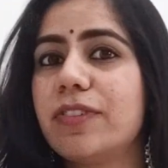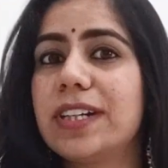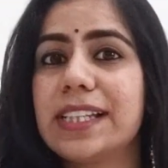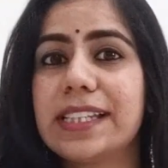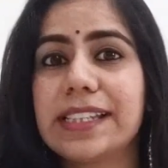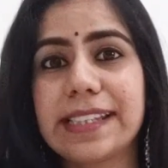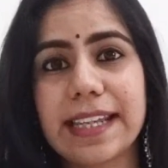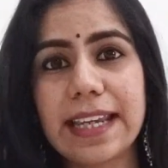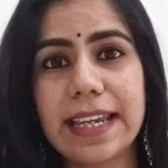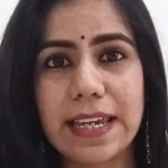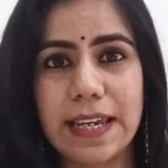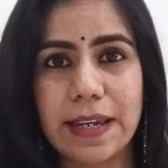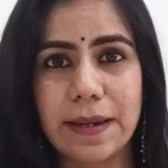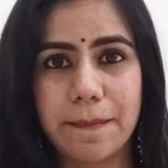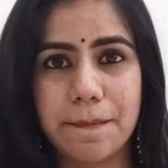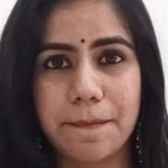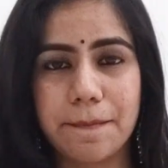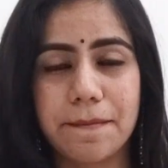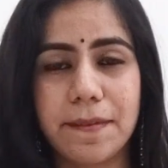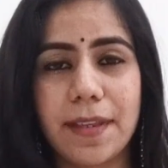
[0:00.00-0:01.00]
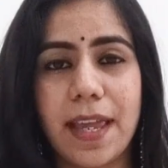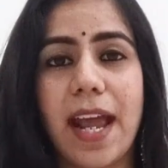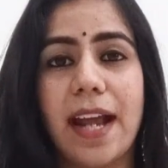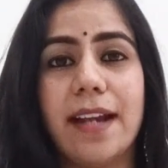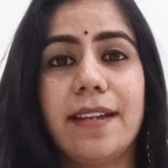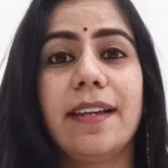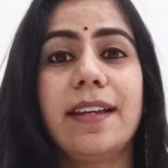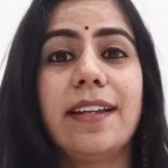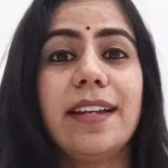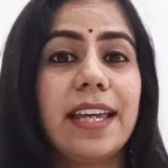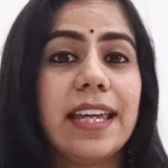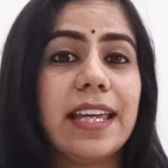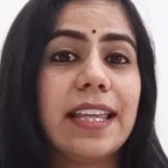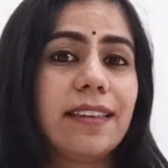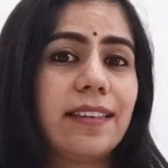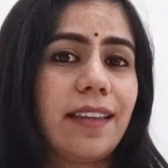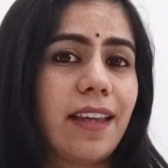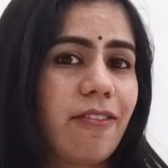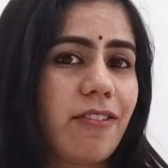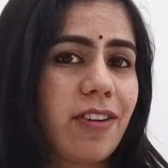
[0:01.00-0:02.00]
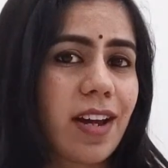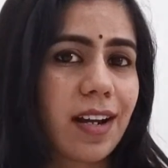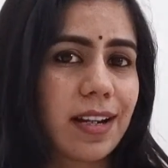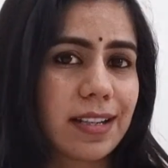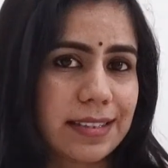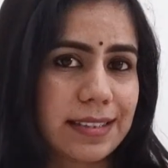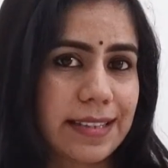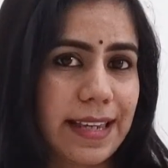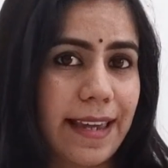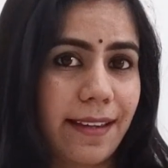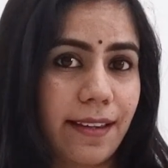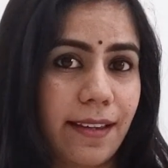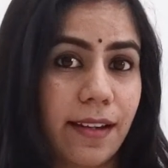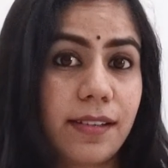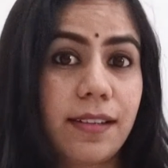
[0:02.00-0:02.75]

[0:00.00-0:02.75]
with T. And in Hindi we are saying